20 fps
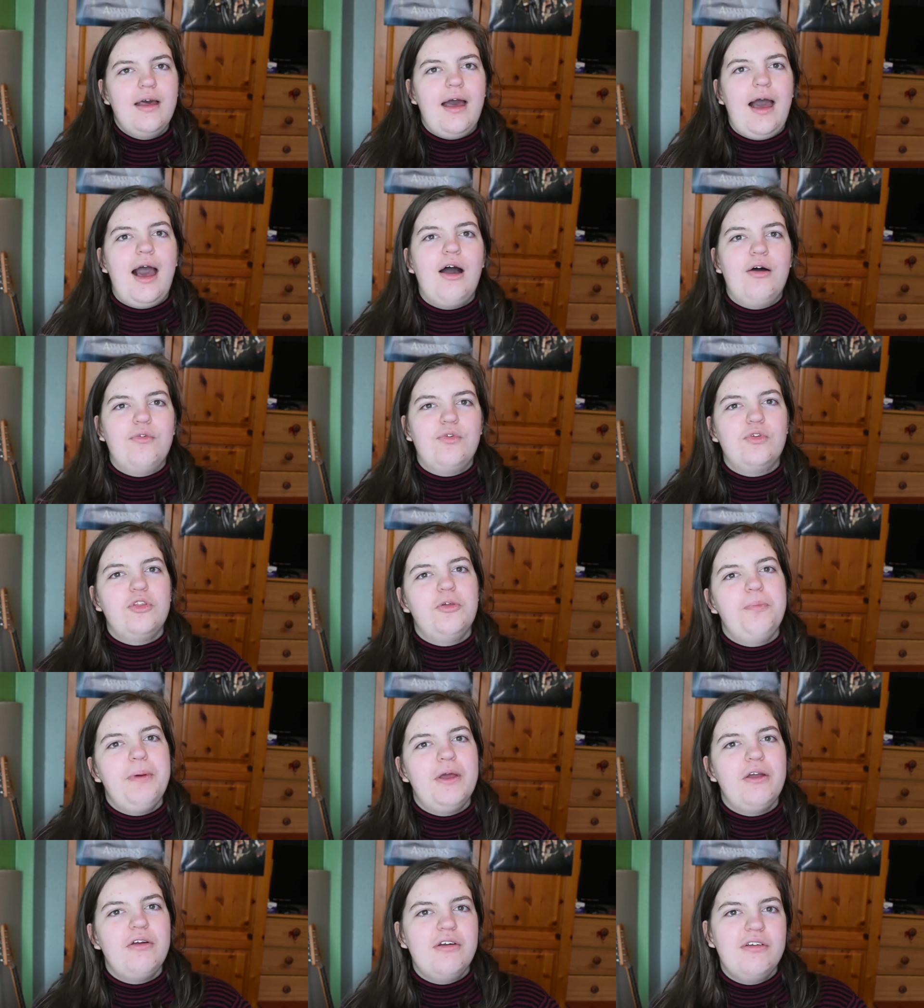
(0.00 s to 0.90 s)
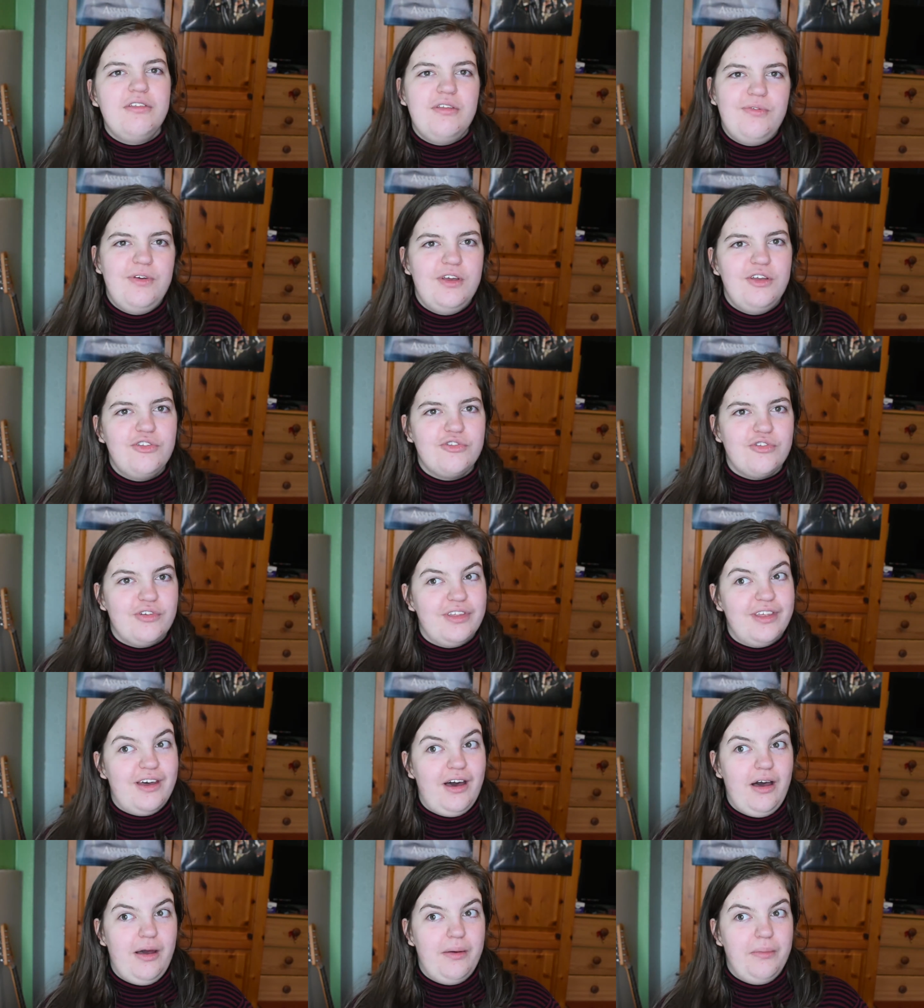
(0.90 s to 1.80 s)
Out of all the periods of history
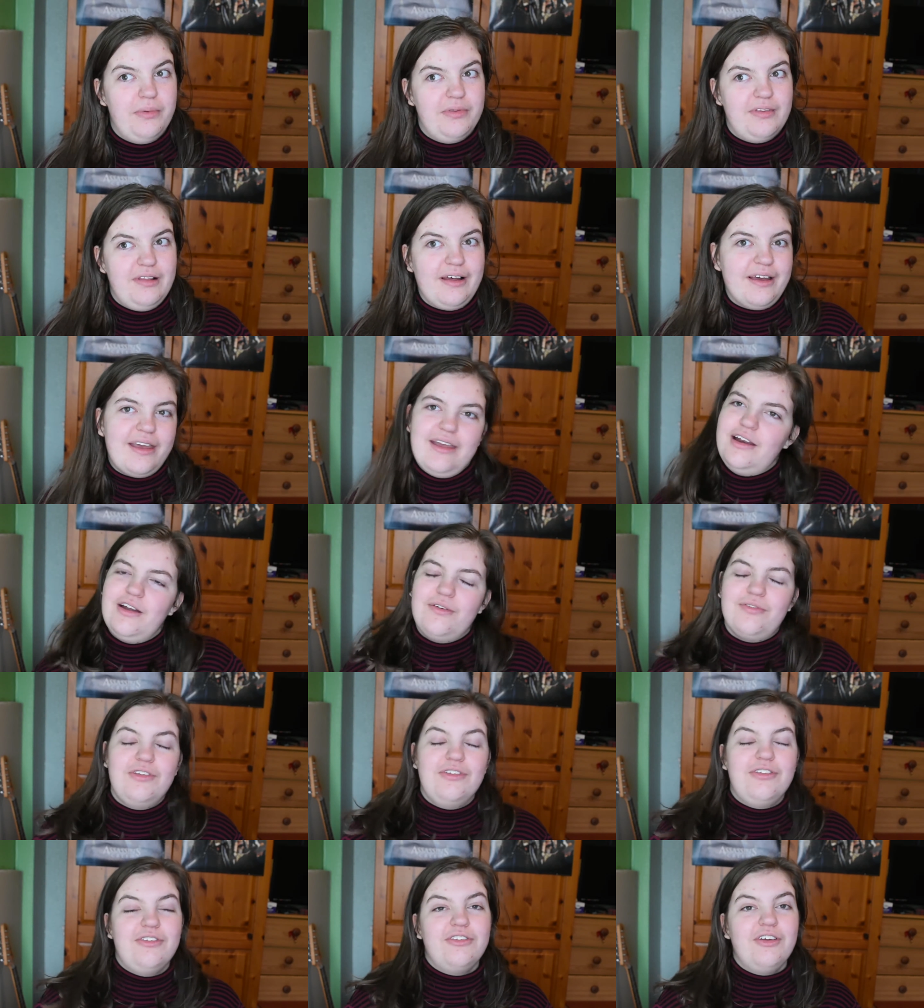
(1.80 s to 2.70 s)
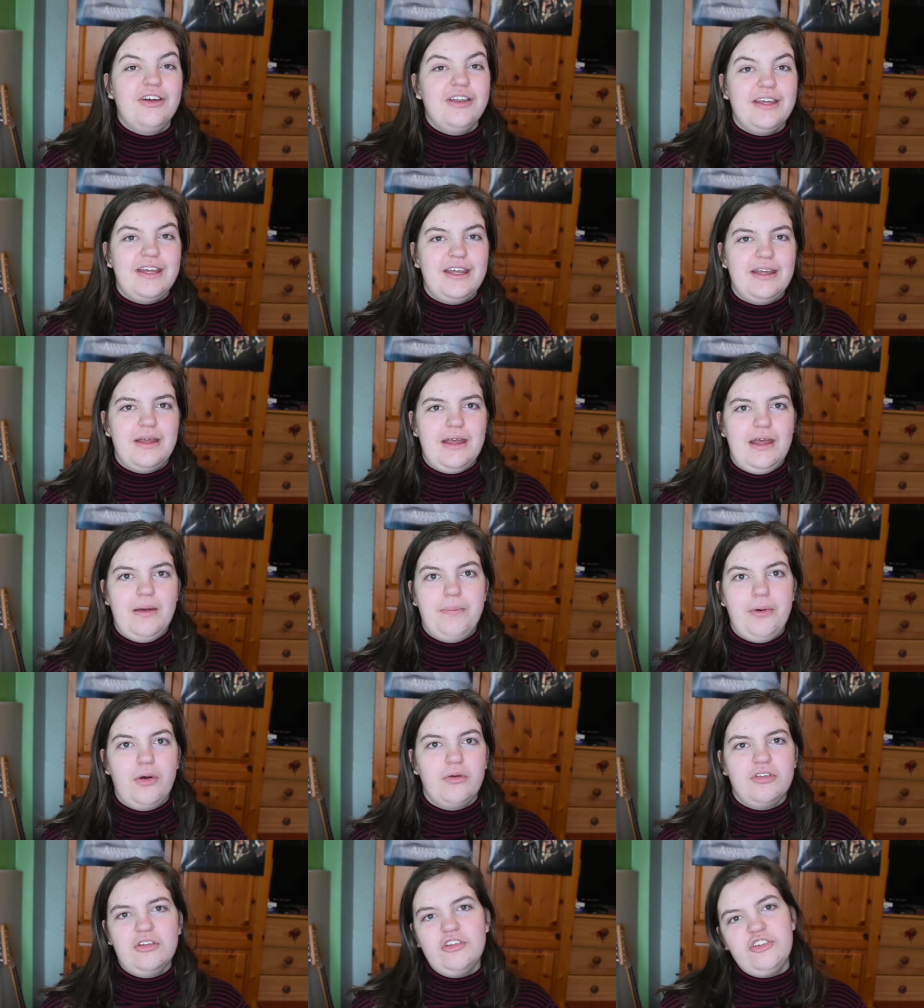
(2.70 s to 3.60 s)
that I was lucky enough to study,
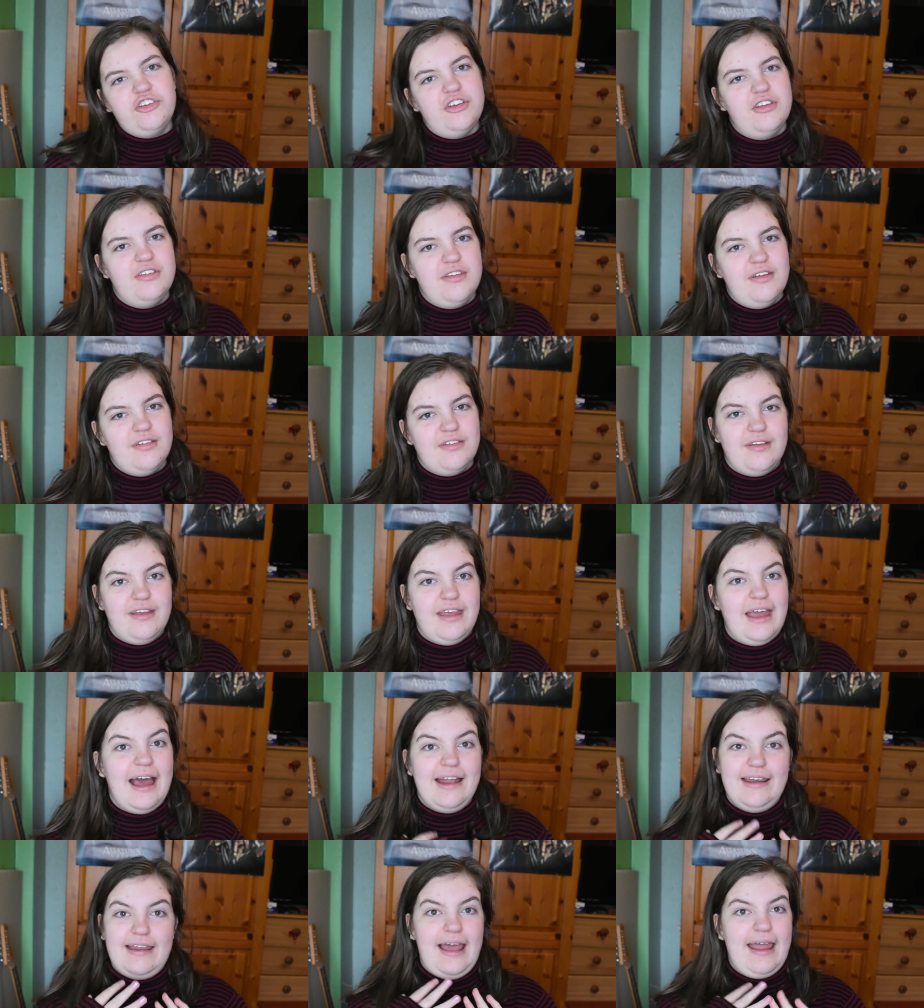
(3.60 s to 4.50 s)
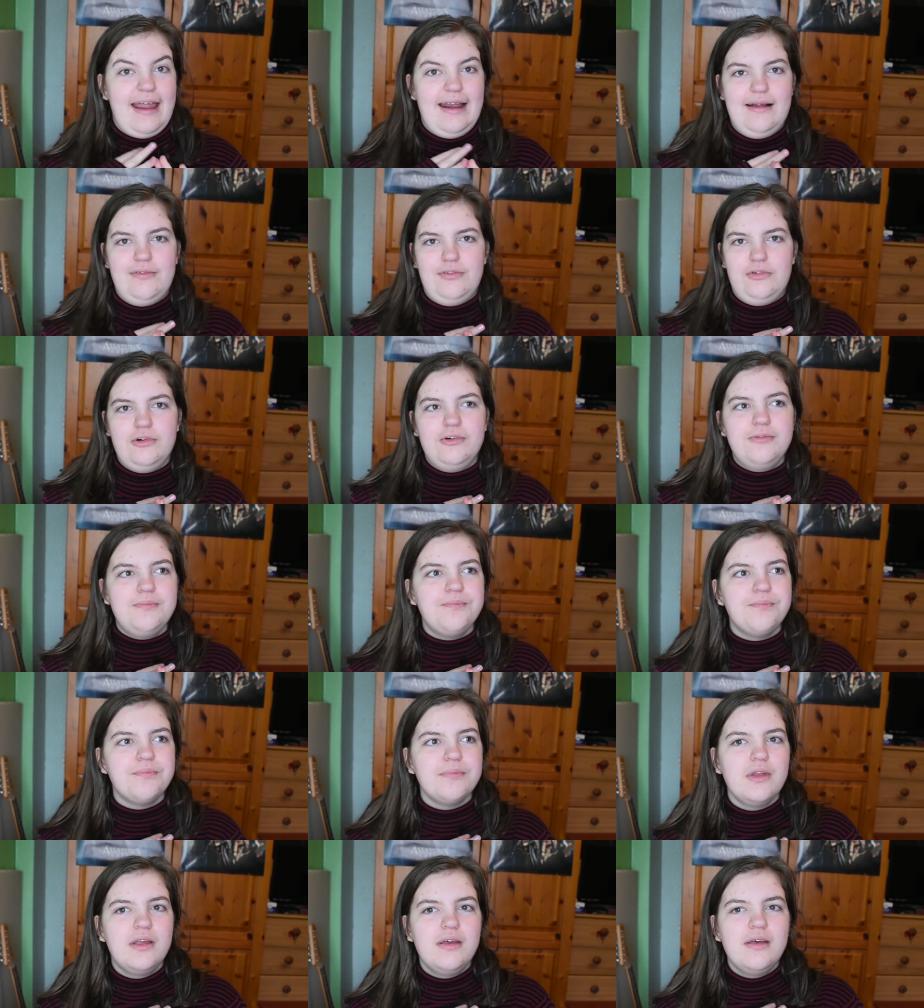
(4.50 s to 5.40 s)
both at GCSE and A-level,
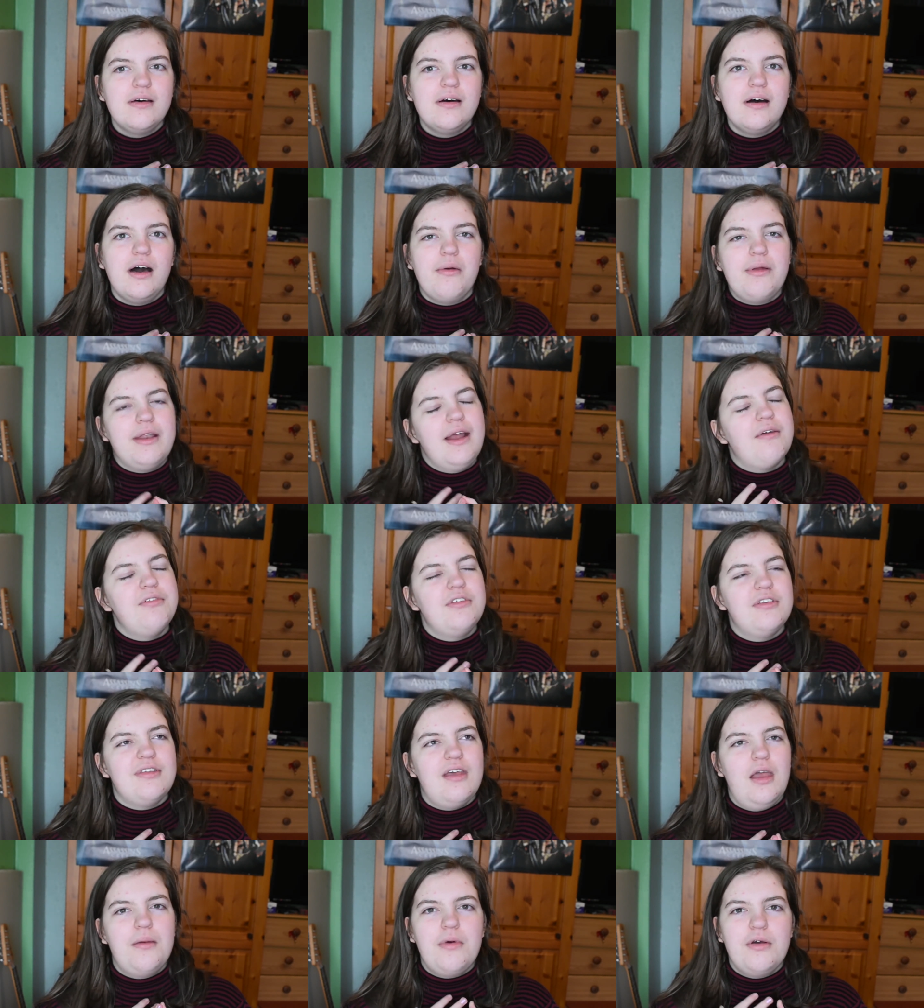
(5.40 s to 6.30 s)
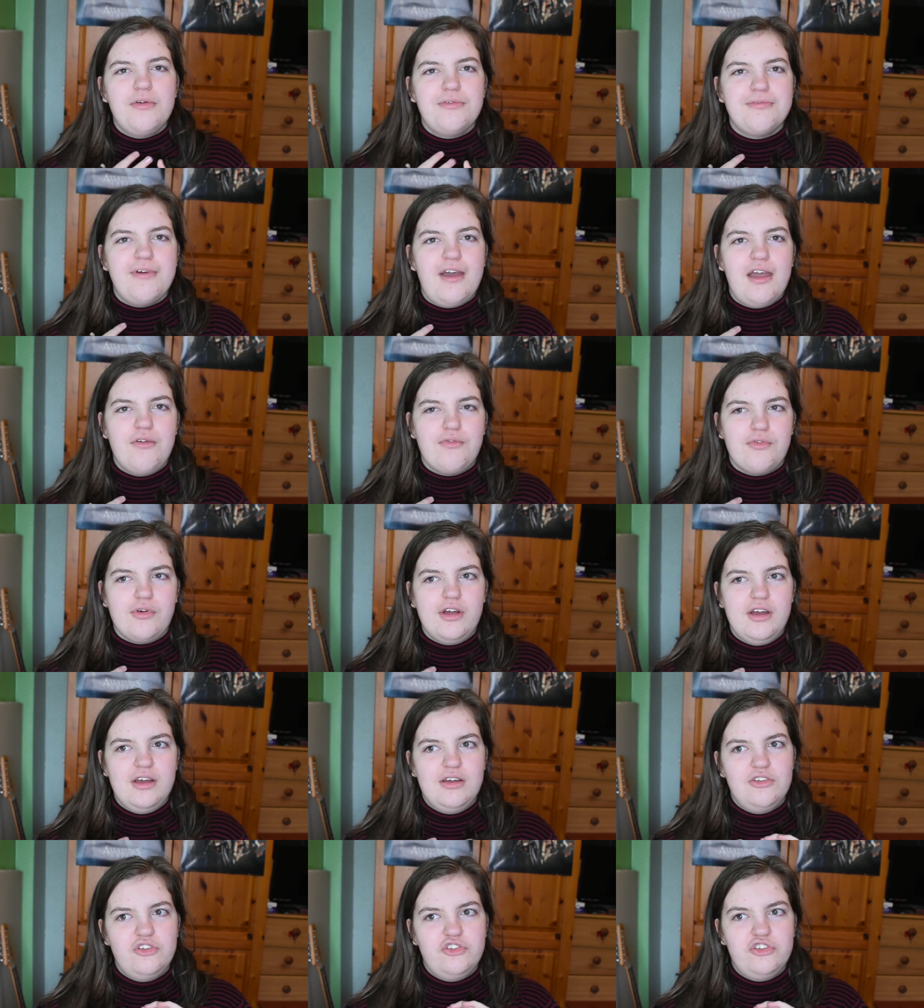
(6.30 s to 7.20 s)
I would have to say my favourite
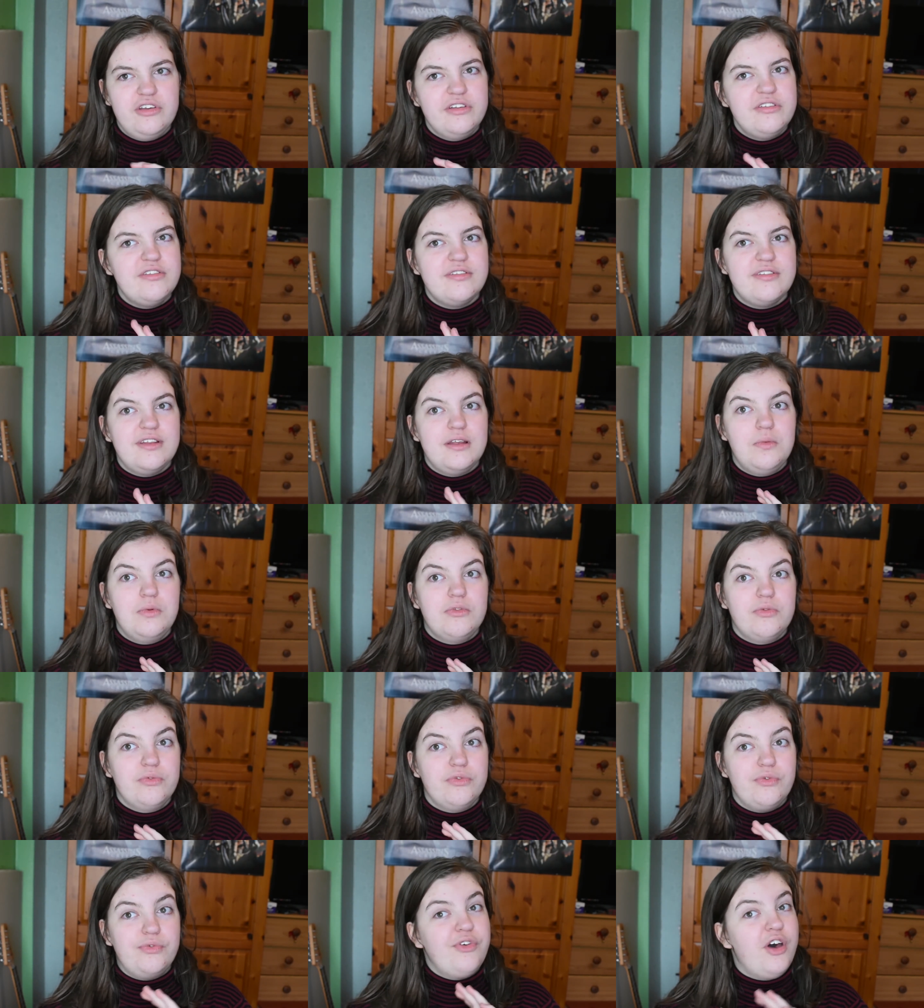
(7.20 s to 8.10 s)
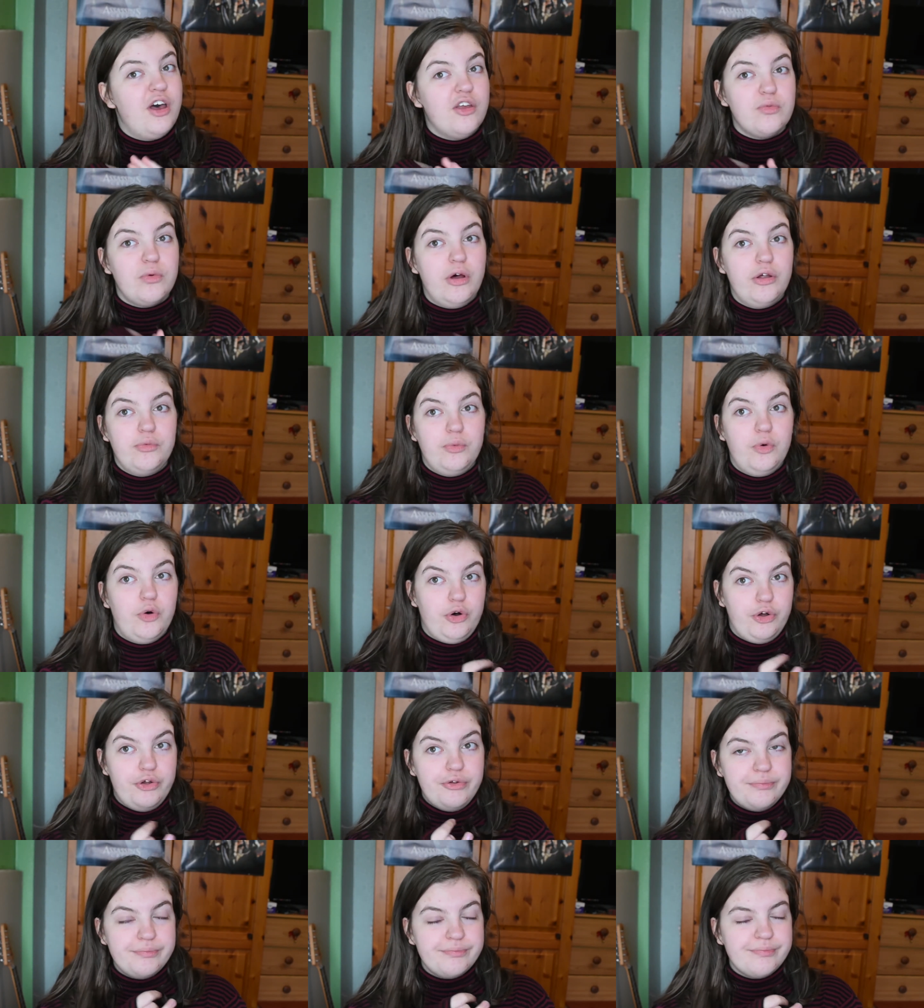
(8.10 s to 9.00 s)
at GCSE was the First World
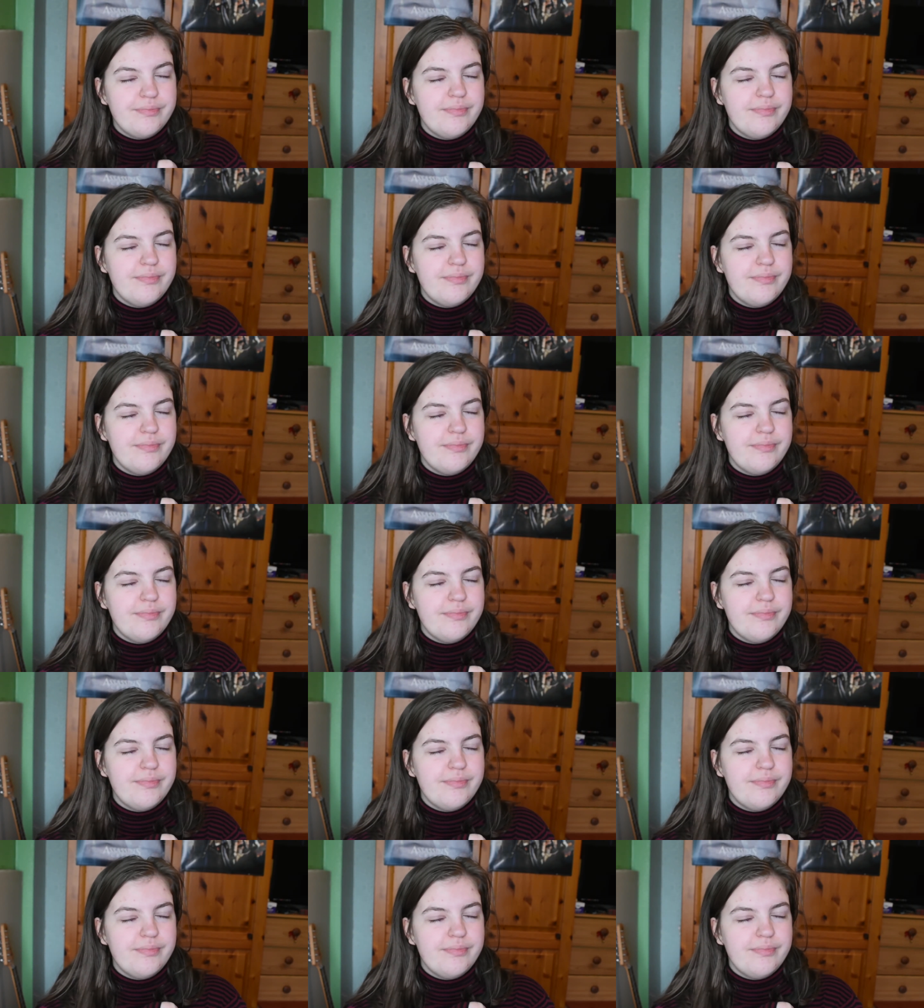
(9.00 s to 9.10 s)
War,